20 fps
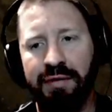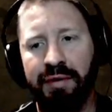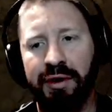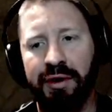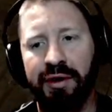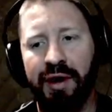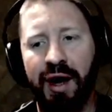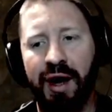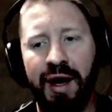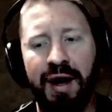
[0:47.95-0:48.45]
But
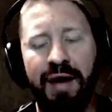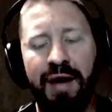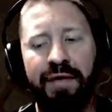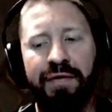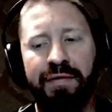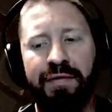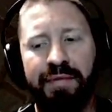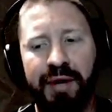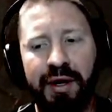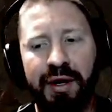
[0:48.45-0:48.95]
there
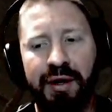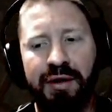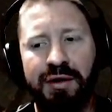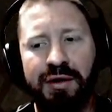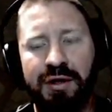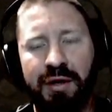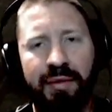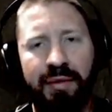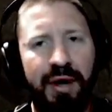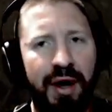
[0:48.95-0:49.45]
have been
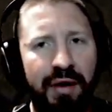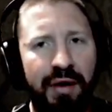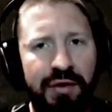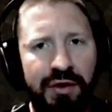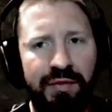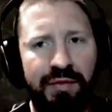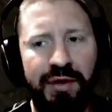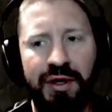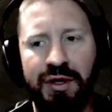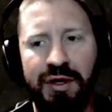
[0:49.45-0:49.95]
some
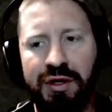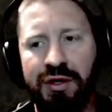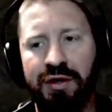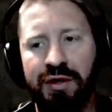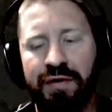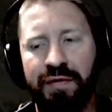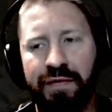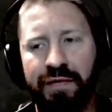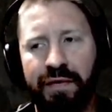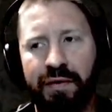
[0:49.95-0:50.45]
announcements
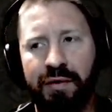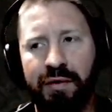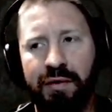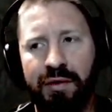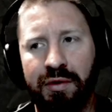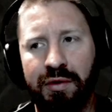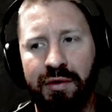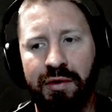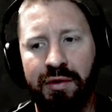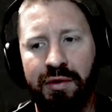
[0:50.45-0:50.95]

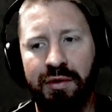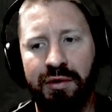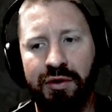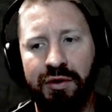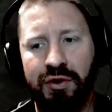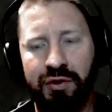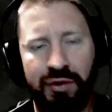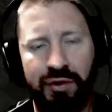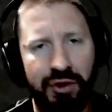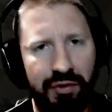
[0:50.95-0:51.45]
for
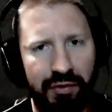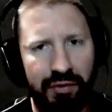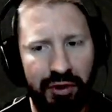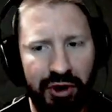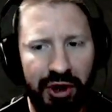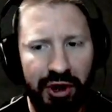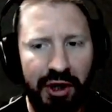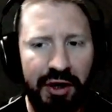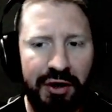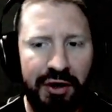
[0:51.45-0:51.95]
sorcerer
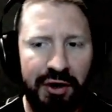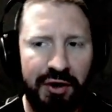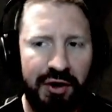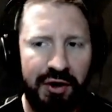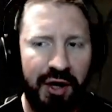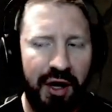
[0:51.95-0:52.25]
changes,